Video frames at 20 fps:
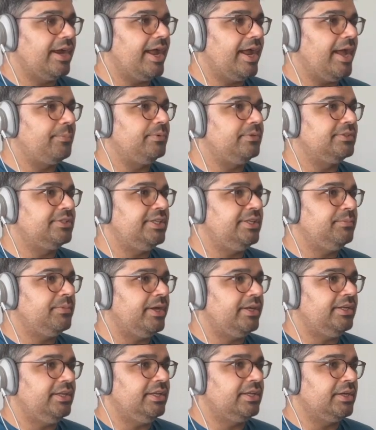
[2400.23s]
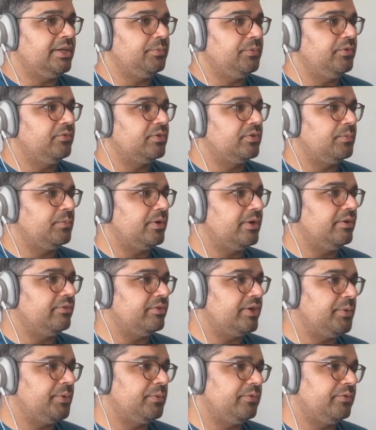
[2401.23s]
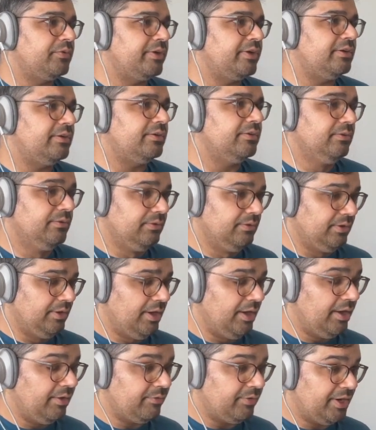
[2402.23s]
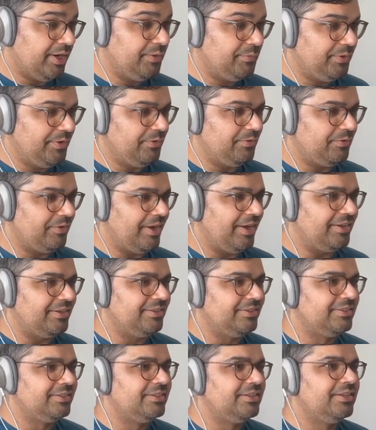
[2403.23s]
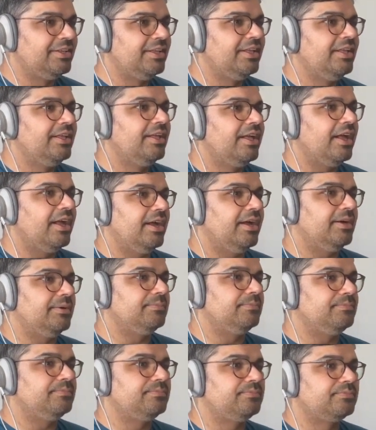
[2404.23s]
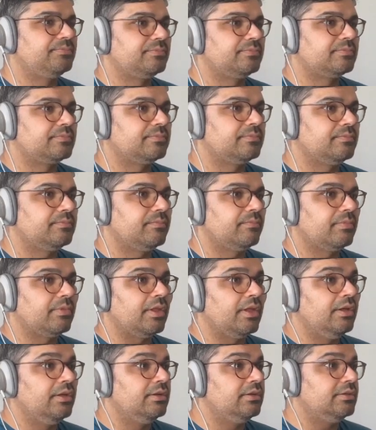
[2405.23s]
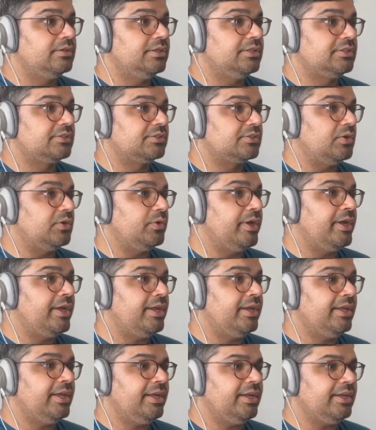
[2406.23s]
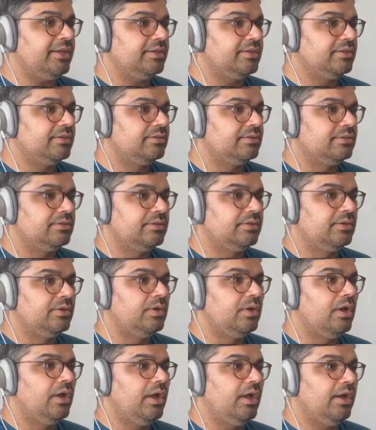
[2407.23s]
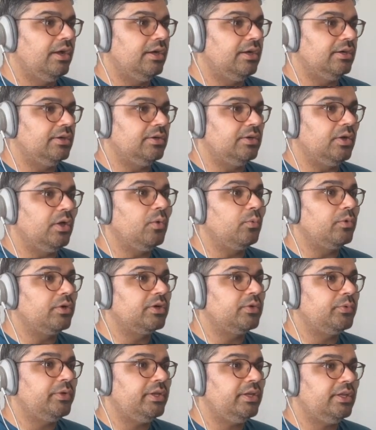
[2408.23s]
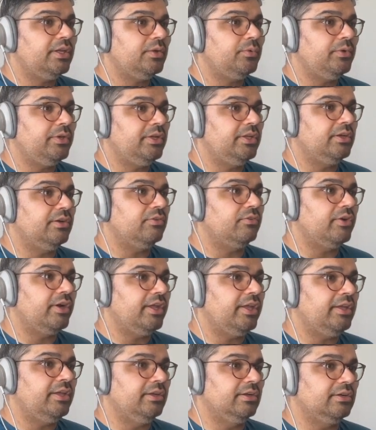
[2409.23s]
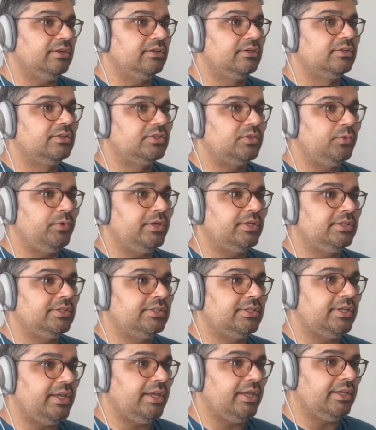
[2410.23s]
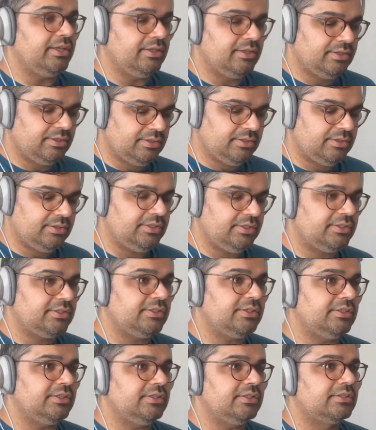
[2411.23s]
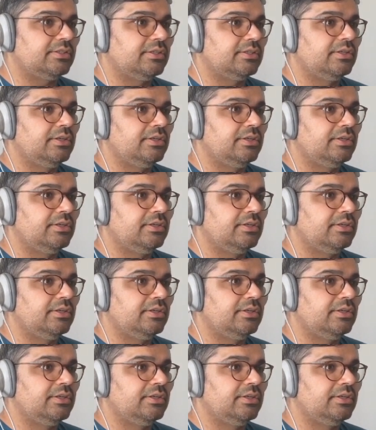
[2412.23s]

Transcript: Apple Team ID coming from our environment file, um, let's go ahead and get it. And where do we need it? We need it right here. So we can say this is